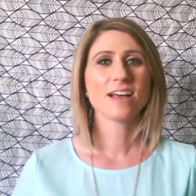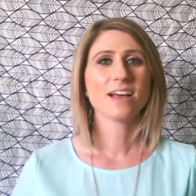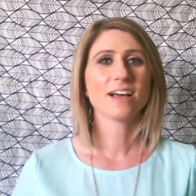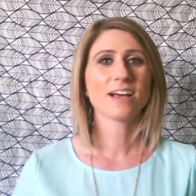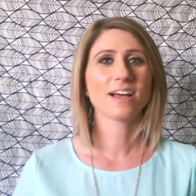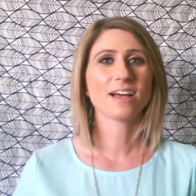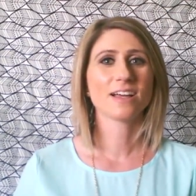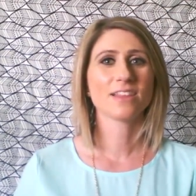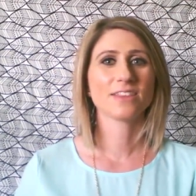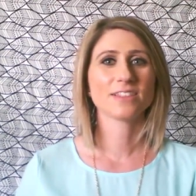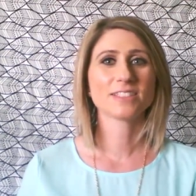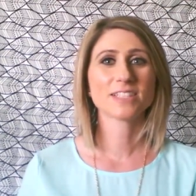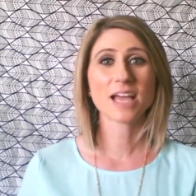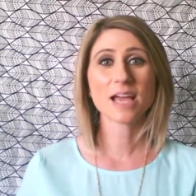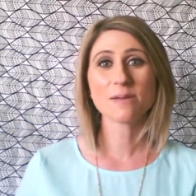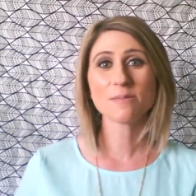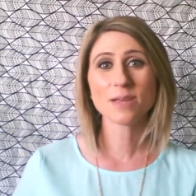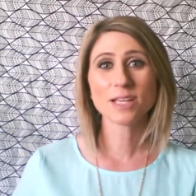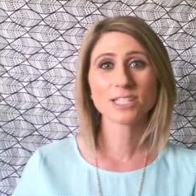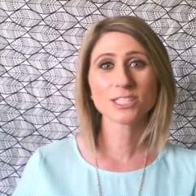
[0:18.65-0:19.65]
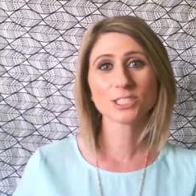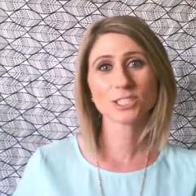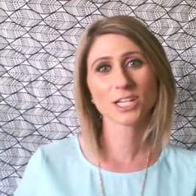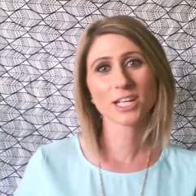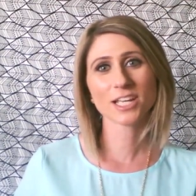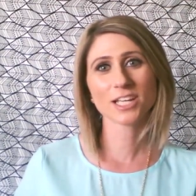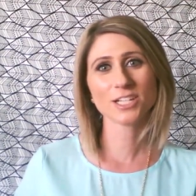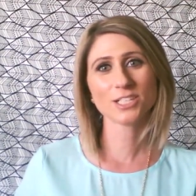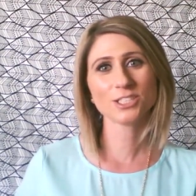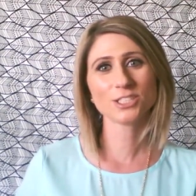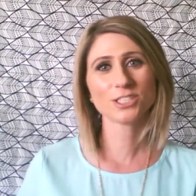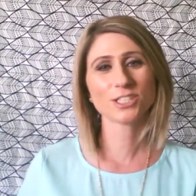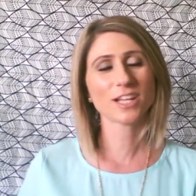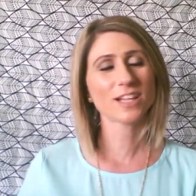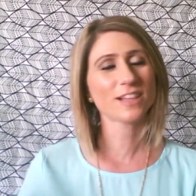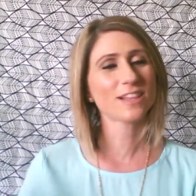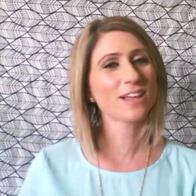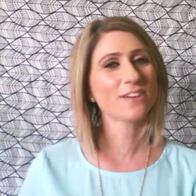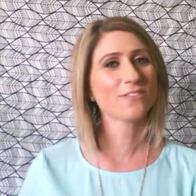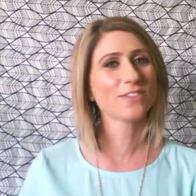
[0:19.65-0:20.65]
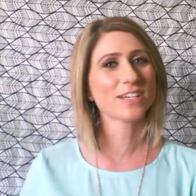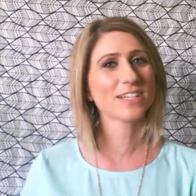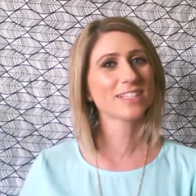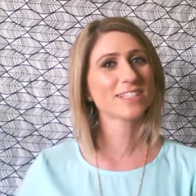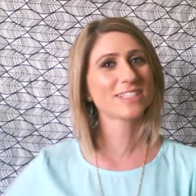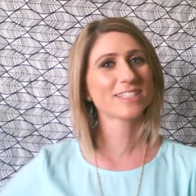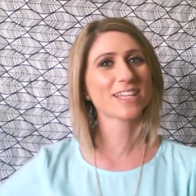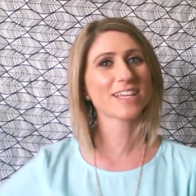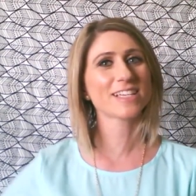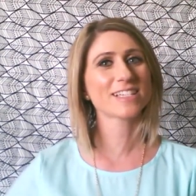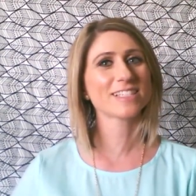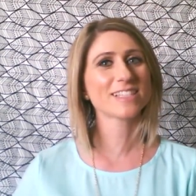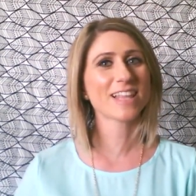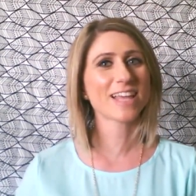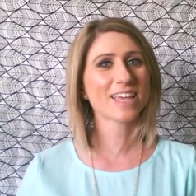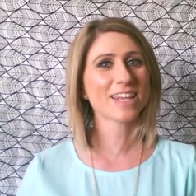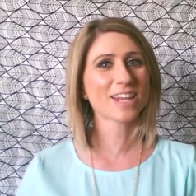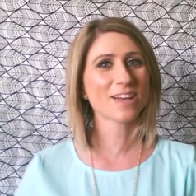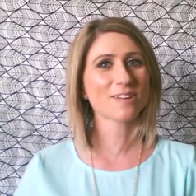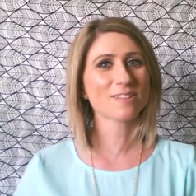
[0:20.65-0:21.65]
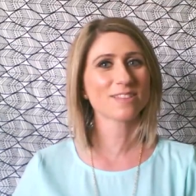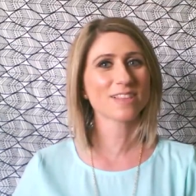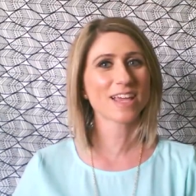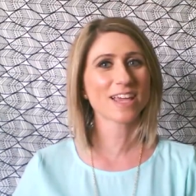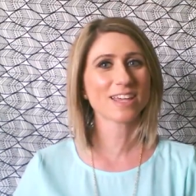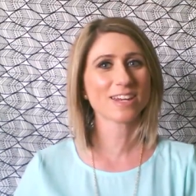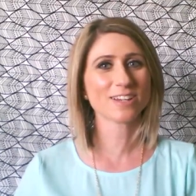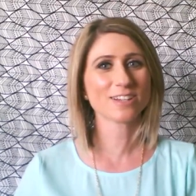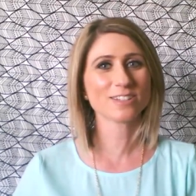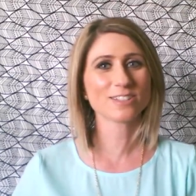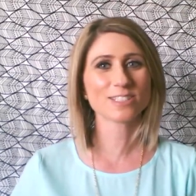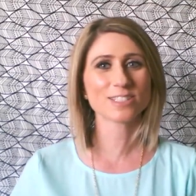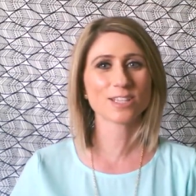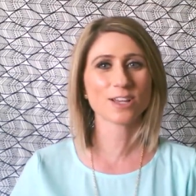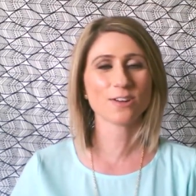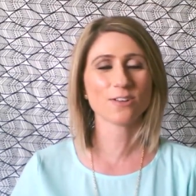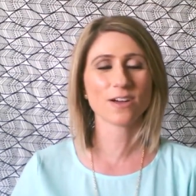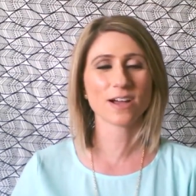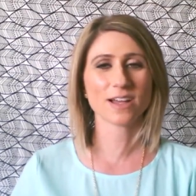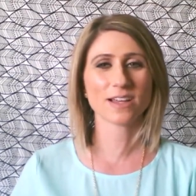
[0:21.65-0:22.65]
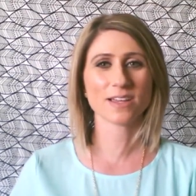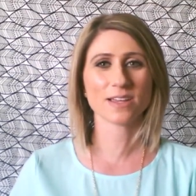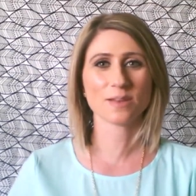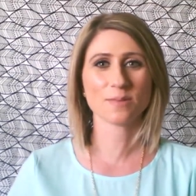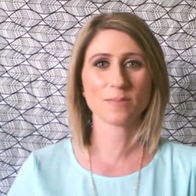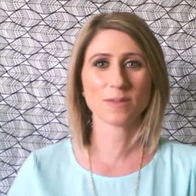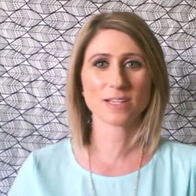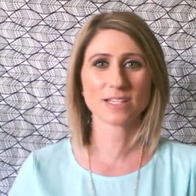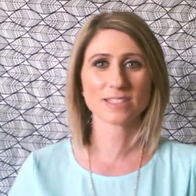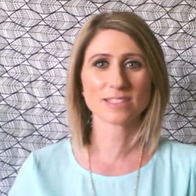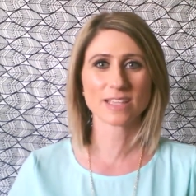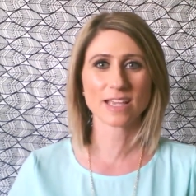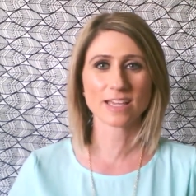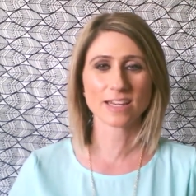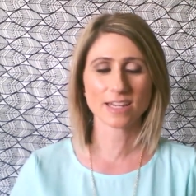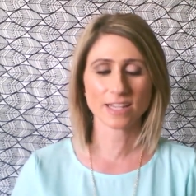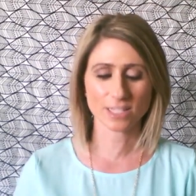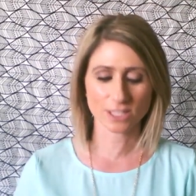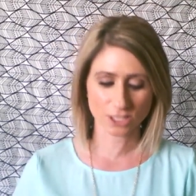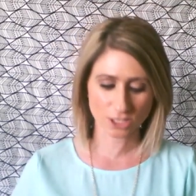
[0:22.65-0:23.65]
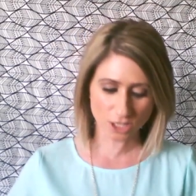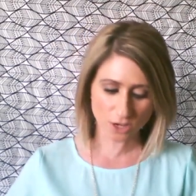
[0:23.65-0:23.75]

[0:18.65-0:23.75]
Uh, the time has changed. I love when it stays light out later, so I am excited.